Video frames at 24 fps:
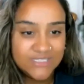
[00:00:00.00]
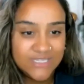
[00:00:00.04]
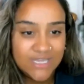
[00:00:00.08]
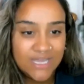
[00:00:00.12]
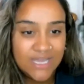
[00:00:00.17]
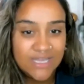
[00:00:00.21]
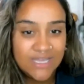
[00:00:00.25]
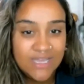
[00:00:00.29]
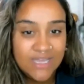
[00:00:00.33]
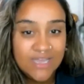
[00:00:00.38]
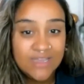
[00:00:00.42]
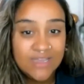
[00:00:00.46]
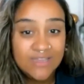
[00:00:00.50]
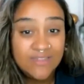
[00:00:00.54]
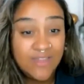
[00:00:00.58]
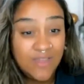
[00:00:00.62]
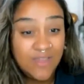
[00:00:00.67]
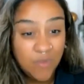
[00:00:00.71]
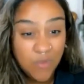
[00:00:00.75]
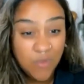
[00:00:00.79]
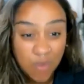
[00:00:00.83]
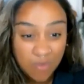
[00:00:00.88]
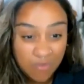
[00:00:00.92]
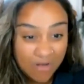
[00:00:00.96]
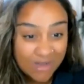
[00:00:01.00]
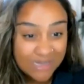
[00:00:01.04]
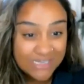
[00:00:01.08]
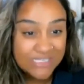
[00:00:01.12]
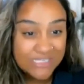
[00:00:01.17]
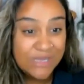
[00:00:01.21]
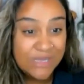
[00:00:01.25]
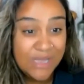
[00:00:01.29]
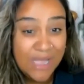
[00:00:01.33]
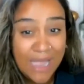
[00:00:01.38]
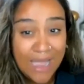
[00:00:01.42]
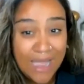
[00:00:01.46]
that you
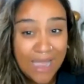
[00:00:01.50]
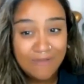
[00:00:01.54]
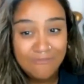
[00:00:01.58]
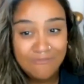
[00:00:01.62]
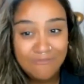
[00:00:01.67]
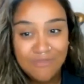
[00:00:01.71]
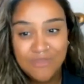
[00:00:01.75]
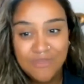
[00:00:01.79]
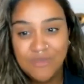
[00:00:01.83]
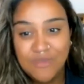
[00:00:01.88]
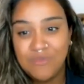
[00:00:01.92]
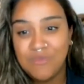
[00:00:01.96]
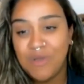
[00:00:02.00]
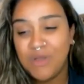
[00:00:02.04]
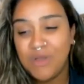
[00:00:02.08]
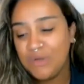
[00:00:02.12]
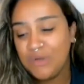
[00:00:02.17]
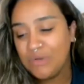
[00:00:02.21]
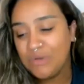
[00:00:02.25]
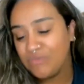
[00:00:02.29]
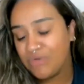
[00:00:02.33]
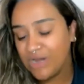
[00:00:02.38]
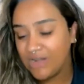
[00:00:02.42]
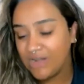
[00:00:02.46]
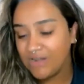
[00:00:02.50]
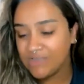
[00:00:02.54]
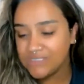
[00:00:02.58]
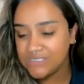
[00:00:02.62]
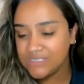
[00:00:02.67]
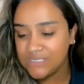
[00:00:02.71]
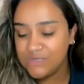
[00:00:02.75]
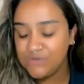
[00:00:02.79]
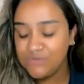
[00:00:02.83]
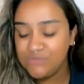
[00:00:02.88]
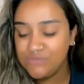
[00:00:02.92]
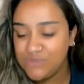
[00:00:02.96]
already have and you might not realize
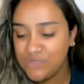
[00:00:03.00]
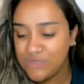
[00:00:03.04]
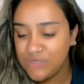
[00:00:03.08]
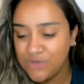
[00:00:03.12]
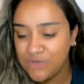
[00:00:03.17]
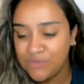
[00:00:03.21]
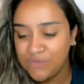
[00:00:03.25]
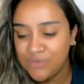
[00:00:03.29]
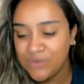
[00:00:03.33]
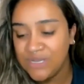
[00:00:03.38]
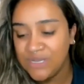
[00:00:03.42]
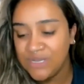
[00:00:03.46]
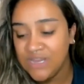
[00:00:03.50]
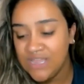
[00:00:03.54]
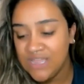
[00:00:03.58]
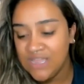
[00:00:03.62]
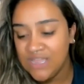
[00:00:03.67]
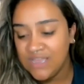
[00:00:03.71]
that you do,